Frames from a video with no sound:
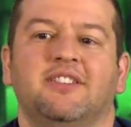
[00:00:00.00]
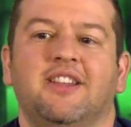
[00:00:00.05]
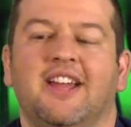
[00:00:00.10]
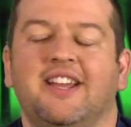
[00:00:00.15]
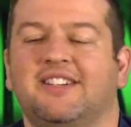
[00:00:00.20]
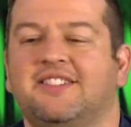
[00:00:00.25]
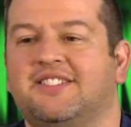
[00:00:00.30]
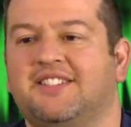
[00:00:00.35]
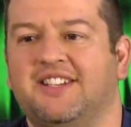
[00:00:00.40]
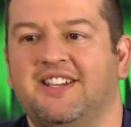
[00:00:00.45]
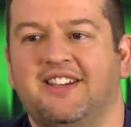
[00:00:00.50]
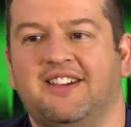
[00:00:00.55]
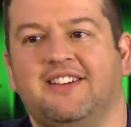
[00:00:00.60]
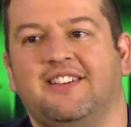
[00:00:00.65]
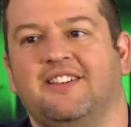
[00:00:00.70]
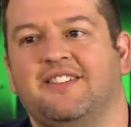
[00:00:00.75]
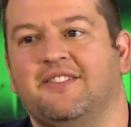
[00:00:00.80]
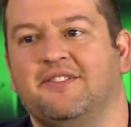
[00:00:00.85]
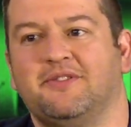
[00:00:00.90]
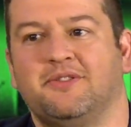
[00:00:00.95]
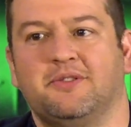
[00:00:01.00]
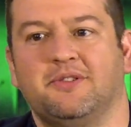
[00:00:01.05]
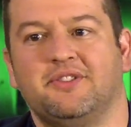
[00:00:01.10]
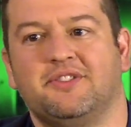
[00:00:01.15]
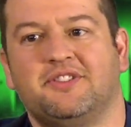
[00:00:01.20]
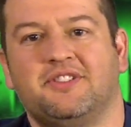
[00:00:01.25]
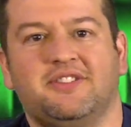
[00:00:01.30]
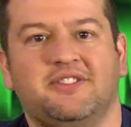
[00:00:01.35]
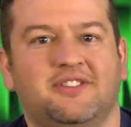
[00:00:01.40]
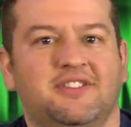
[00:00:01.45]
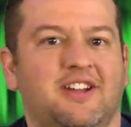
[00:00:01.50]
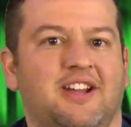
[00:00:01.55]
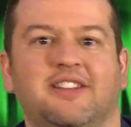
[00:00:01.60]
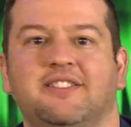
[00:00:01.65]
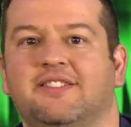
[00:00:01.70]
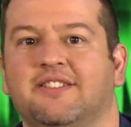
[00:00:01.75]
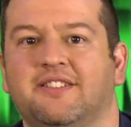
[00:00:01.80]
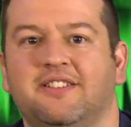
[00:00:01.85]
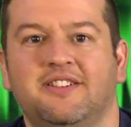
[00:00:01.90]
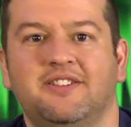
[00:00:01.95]
like seeing, of course,
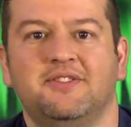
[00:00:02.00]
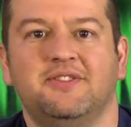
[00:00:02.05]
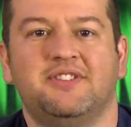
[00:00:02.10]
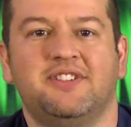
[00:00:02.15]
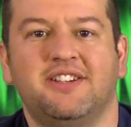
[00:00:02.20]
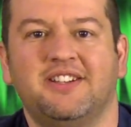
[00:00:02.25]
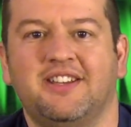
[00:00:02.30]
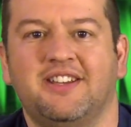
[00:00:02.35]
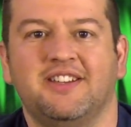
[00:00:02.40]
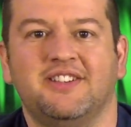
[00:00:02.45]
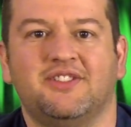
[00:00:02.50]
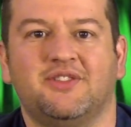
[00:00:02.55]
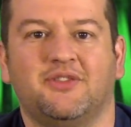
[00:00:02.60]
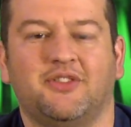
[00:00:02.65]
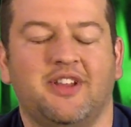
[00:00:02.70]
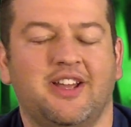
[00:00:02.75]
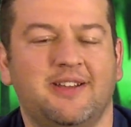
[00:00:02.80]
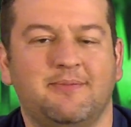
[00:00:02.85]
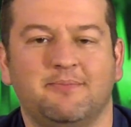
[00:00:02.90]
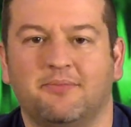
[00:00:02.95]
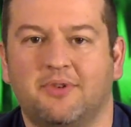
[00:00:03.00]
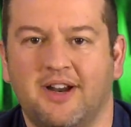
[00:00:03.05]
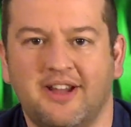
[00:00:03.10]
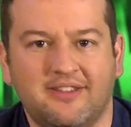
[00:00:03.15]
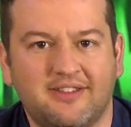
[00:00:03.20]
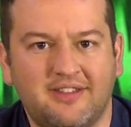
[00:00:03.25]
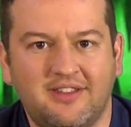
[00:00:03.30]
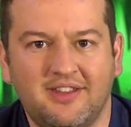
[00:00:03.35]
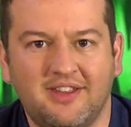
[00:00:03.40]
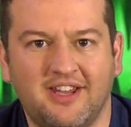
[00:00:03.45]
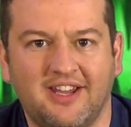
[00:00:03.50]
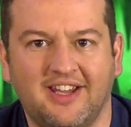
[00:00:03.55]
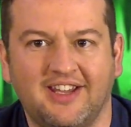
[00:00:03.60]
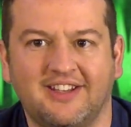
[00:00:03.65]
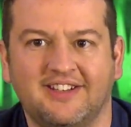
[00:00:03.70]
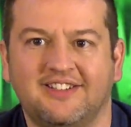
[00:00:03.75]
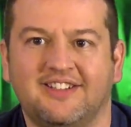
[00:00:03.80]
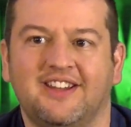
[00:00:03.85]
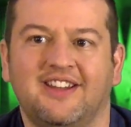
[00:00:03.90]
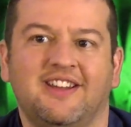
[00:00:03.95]
Godzilla using his flame breath,
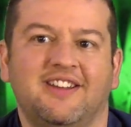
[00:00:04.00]
and